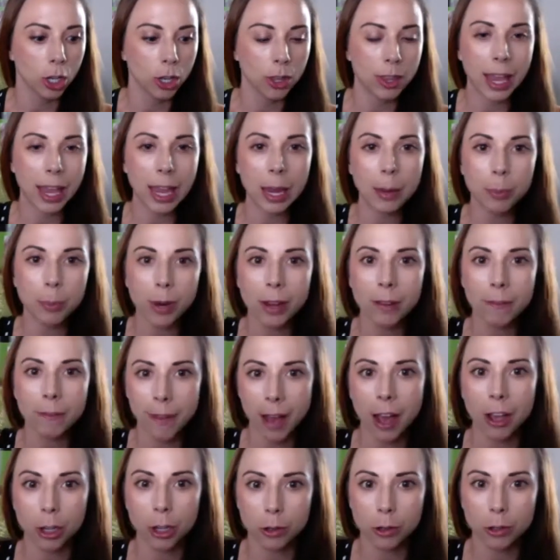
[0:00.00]
they bring
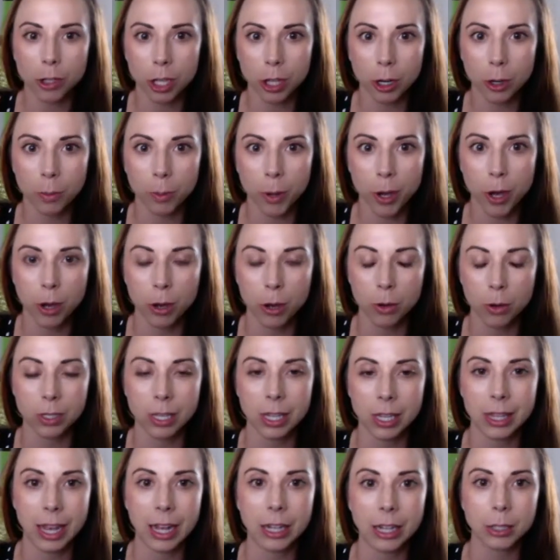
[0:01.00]
value to their posts.
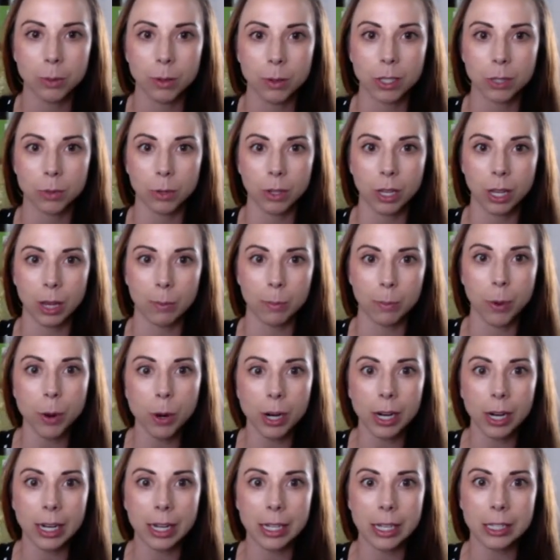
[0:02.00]
And that's what's really
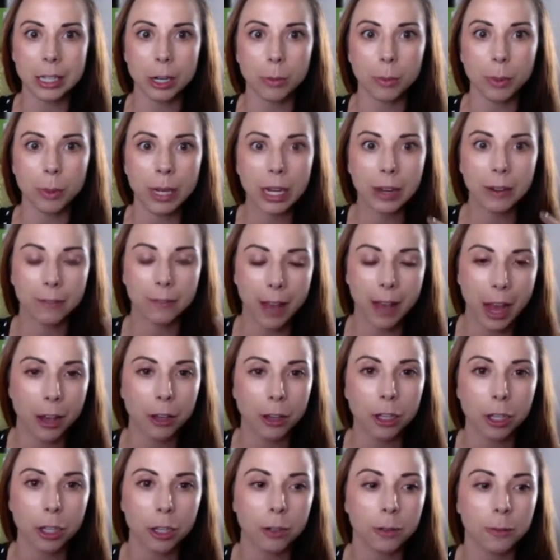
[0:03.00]
important, is they're bringing
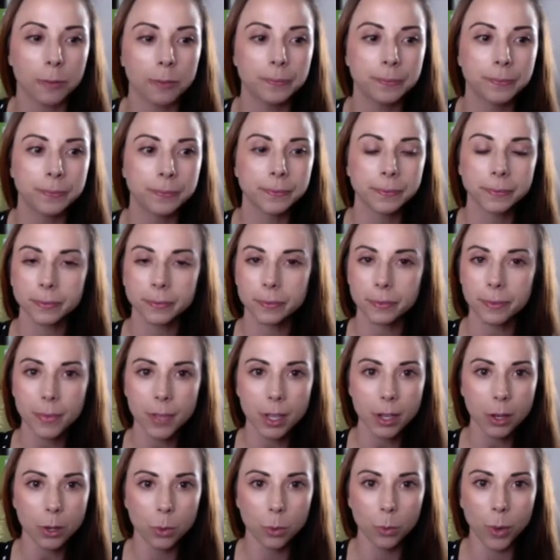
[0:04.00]
value
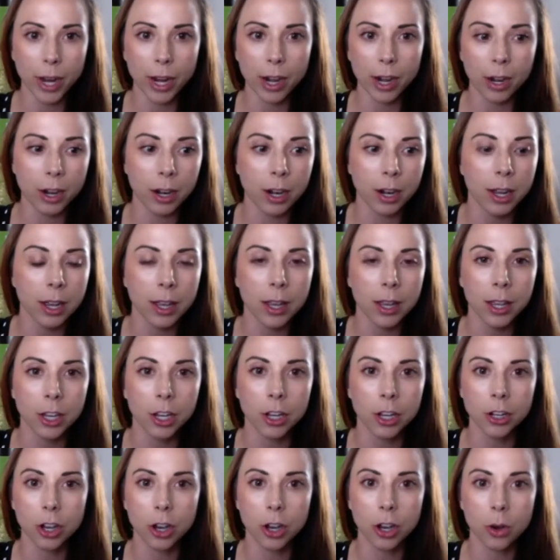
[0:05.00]
where,
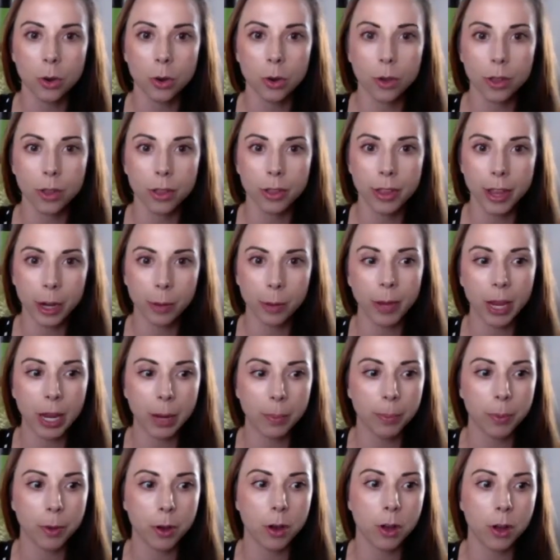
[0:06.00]
their
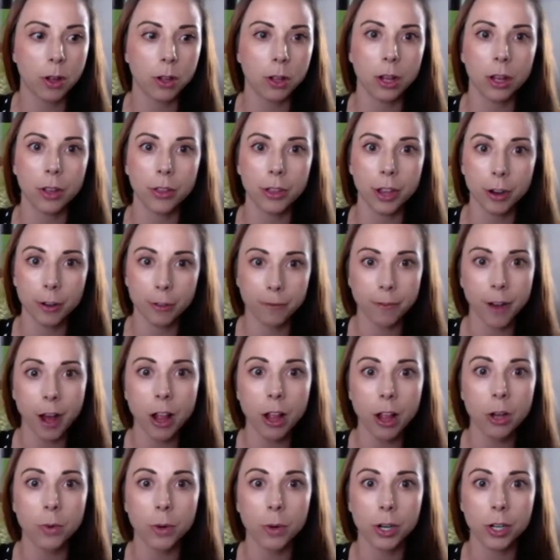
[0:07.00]

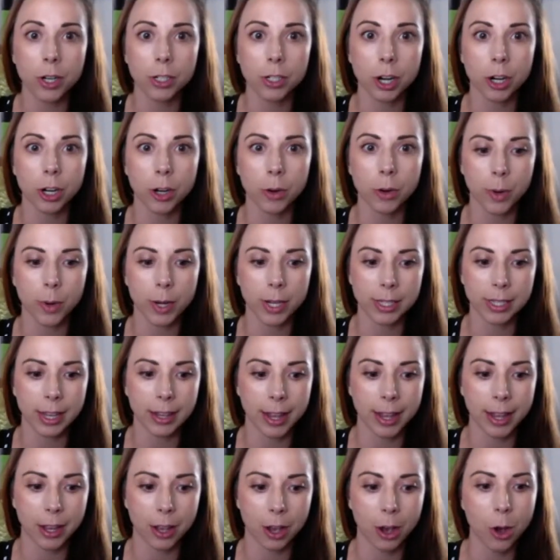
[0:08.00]
followers are going to say
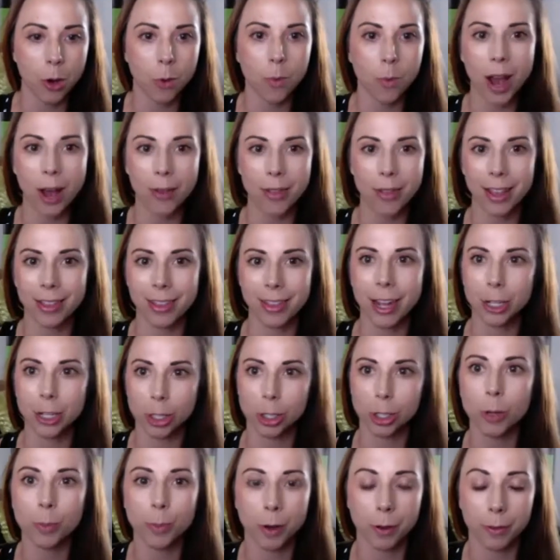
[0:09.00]
like, oh, wow, like that's
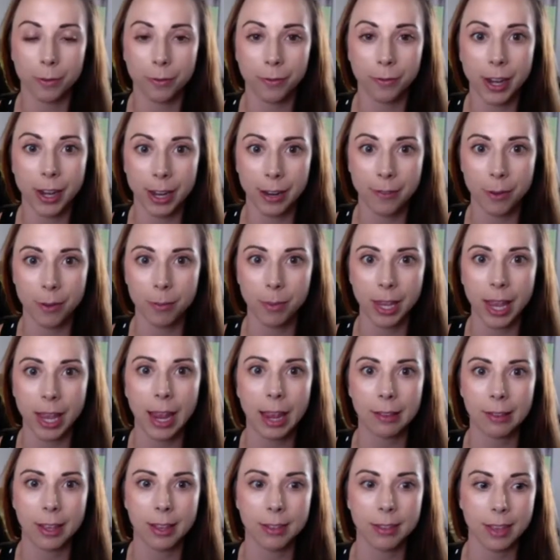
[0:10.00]
super funny from
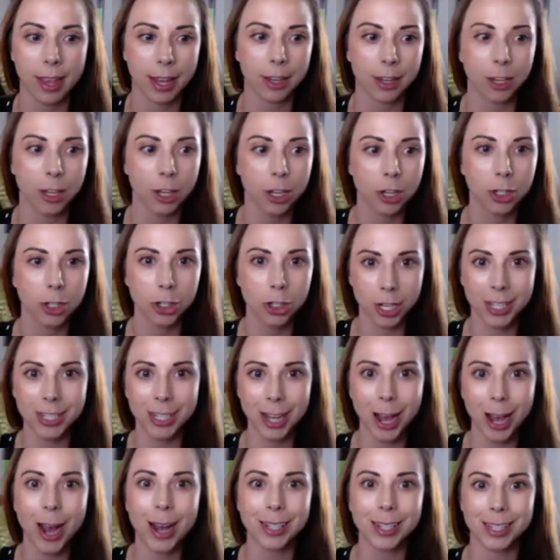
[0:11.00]
Caitlin. Like she's
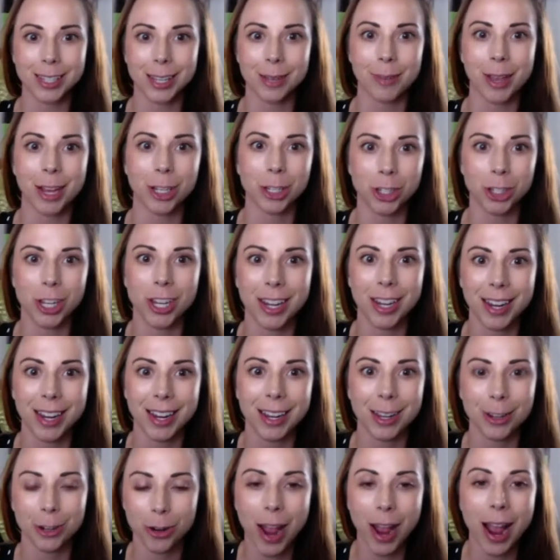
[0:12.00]
awesome. Like
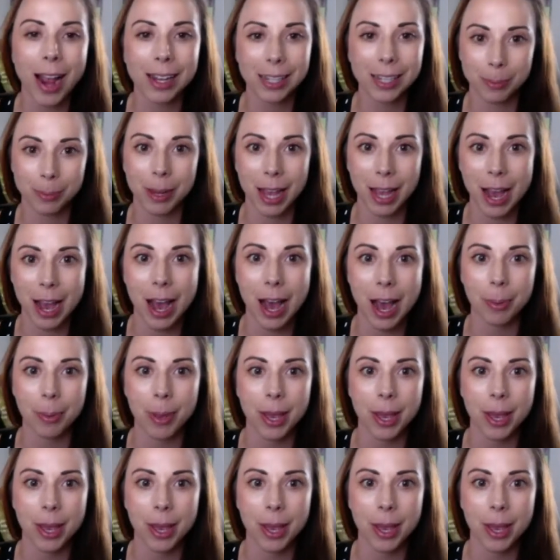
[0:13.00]
she cracks me up.